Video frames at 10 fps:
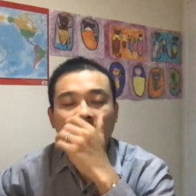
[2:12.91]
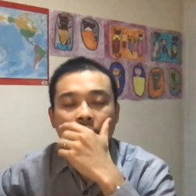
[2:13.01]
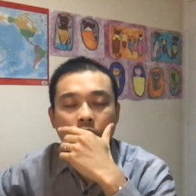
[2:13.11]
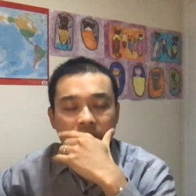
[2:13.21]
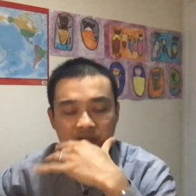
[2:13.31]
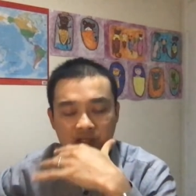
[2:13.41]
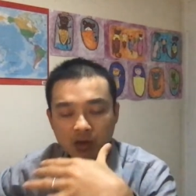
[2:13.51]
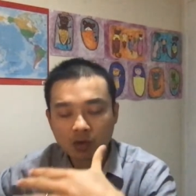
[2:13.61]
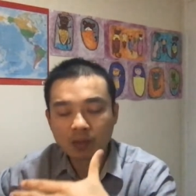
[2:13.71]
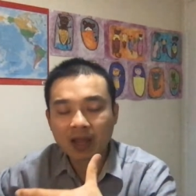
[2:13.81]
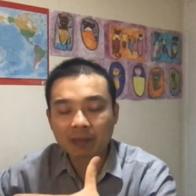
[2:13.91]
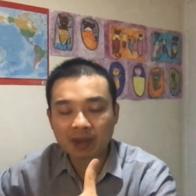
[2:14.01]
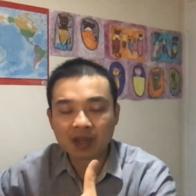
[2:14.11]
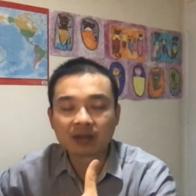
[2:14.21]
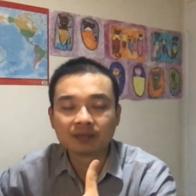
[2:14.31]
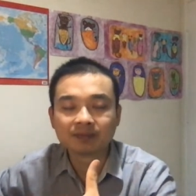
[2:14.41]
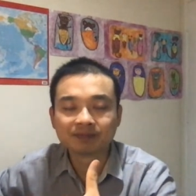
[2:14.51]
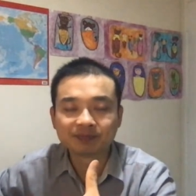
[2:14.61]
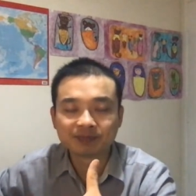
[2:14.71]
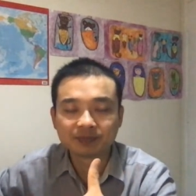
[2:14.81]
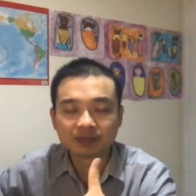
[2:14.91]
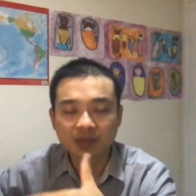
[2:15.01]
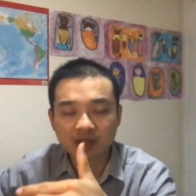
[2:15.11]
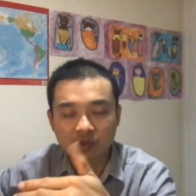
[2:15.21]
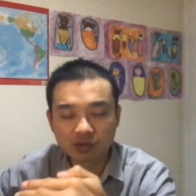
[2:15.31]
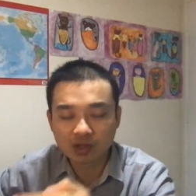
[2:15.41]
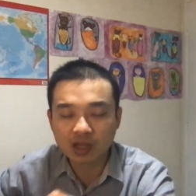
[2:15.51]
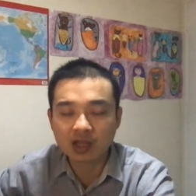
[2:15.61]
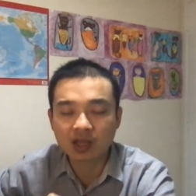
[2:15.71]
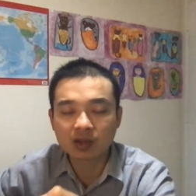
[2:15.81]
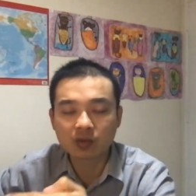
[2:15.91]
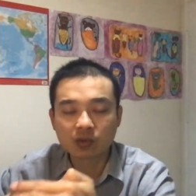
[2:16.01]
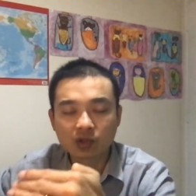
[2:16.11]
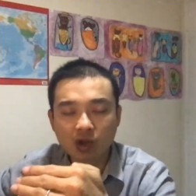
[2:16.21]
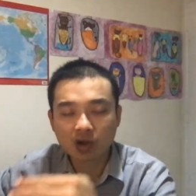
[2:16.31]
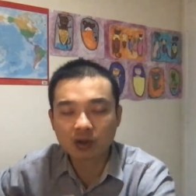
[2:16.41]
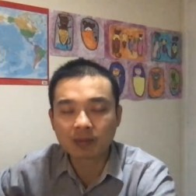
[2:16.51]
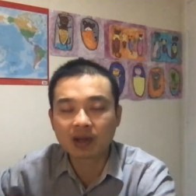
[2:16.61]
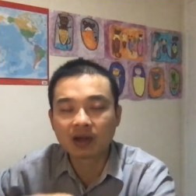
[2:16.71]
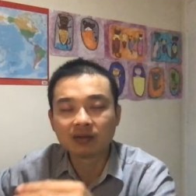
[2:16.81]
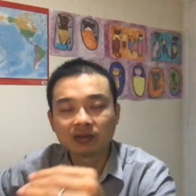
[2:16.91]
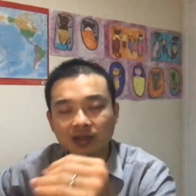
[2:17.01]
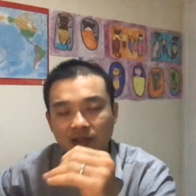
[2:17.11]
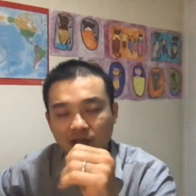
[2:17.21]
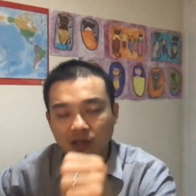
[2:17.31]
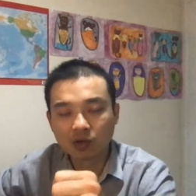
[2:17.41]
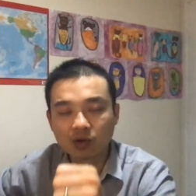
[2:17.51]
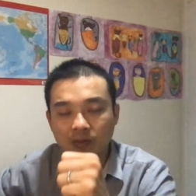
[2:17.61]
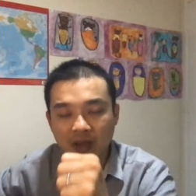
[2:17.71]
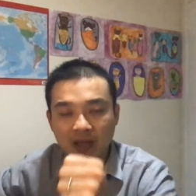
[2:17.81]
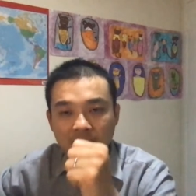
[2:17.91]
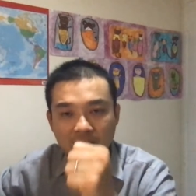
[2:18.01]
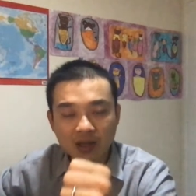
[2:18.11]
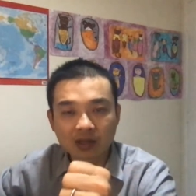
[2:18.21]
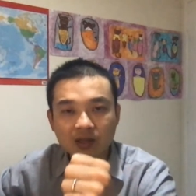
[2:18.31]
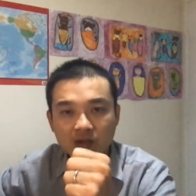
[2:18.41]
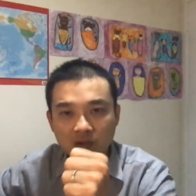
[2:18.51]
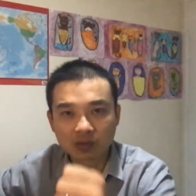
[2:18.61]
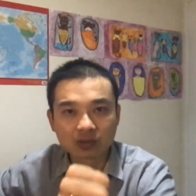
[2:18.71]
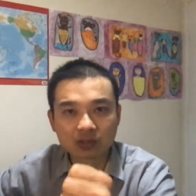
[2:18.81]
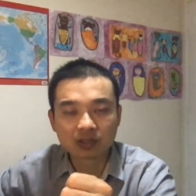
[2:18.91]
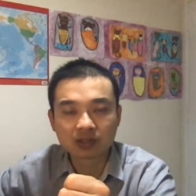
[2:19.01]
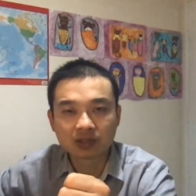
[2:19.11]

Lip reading: what is lower back pain, and today we talk about lower back pain causes.